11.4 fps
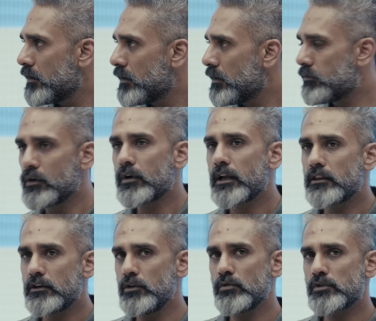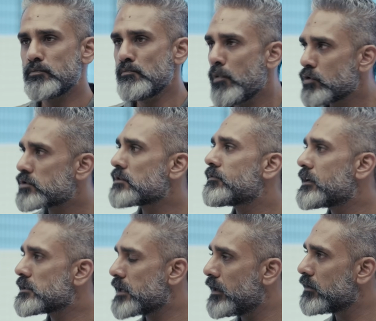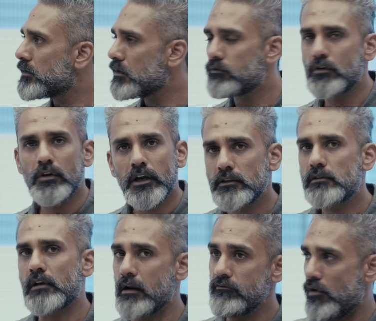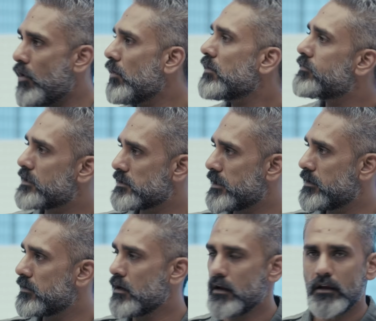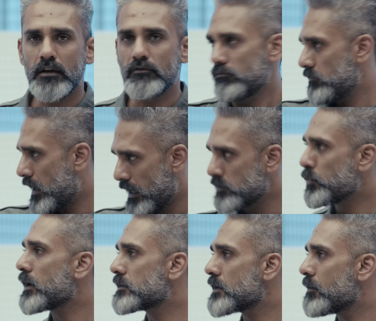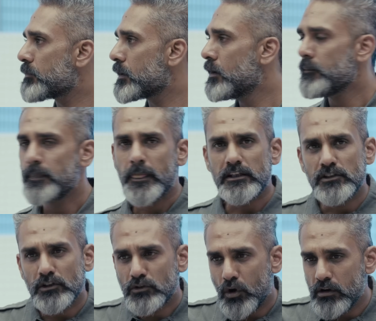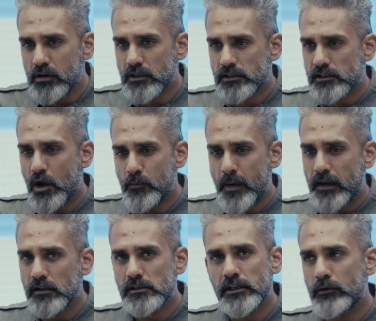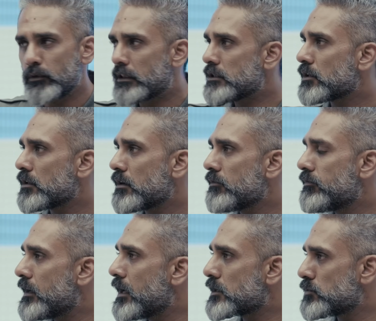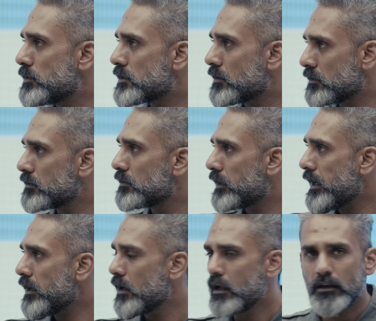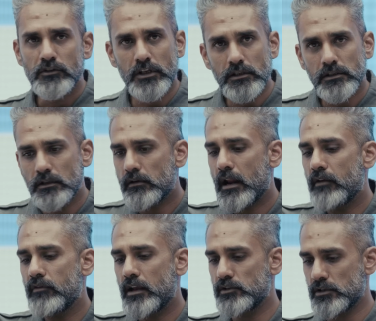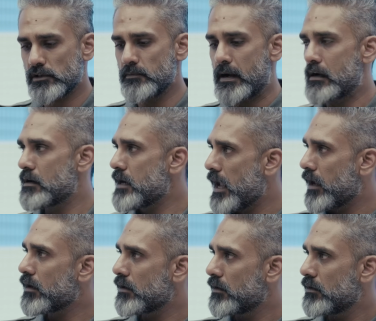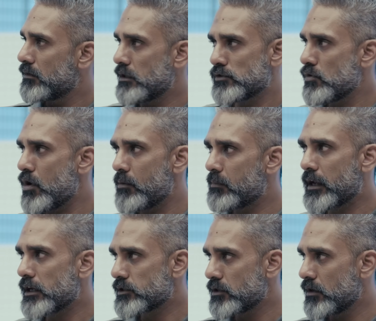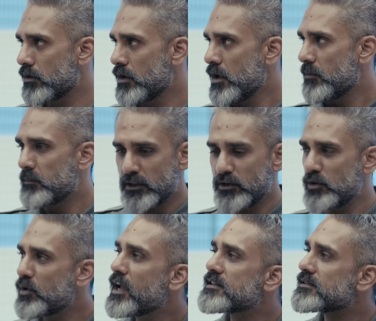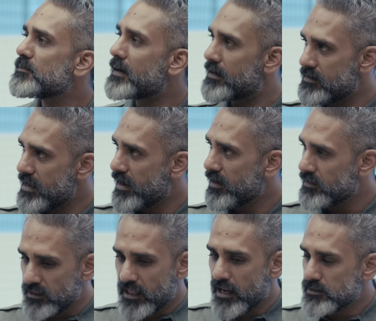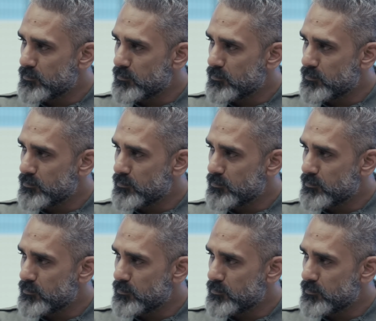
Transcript: If you look at the Dukes, most of it is hidden. If you look at the Triumph, all of it is hidden. As one example, is the tolerances, how panels sit with each other and fit next to each other, right? Since the Triumph has just a metal tank, there's no complication here. But the Duke has the metal tank and then there has a